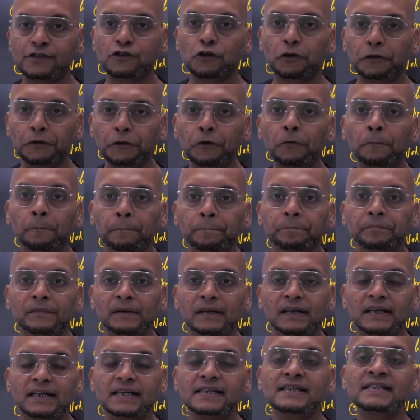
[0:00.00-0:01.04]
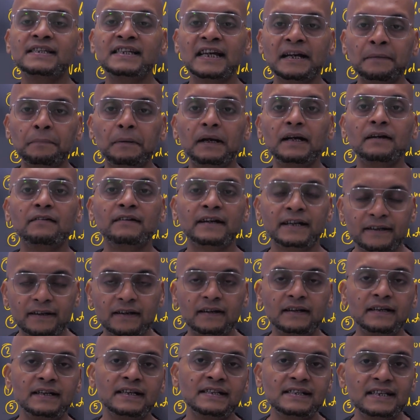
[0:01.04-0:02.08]
yes or no stable
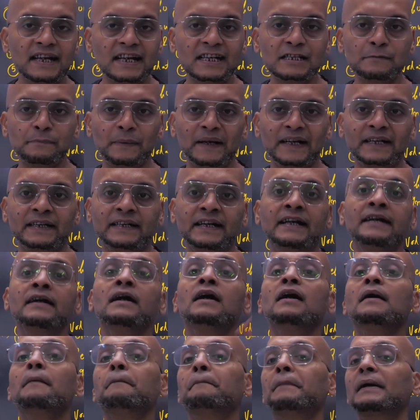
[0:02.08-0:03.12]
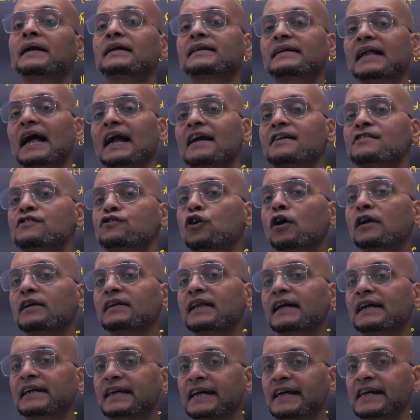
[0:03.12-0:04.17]
return is expected but that's not
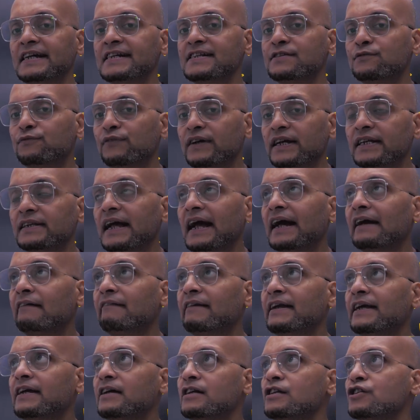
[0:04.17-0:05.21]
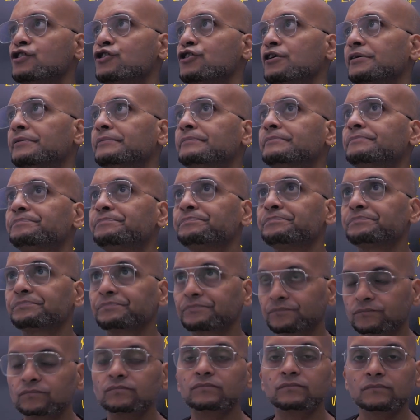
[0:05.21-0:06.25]
the case with agriculture
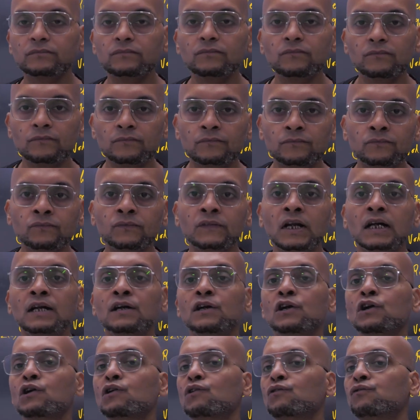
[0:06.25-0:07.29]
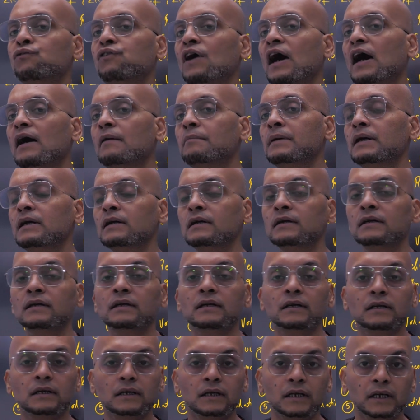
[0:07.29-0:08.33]
hmm. farmer
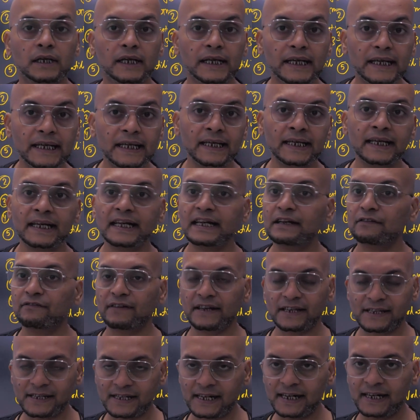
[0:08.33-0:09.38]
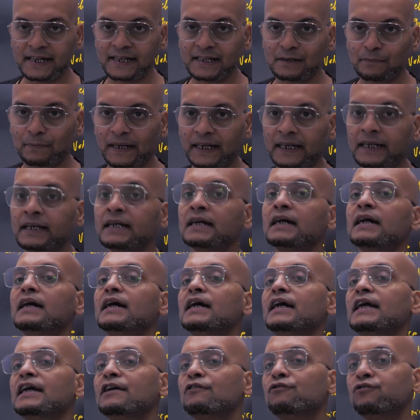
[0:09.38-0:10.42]
he invested his money
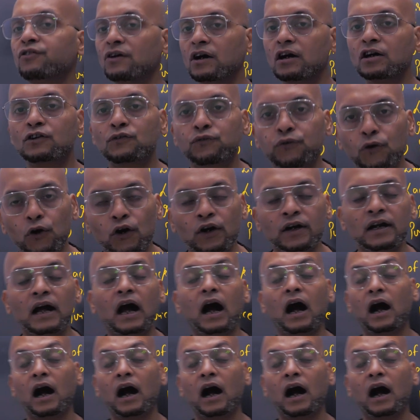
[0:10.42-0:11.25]
he worked for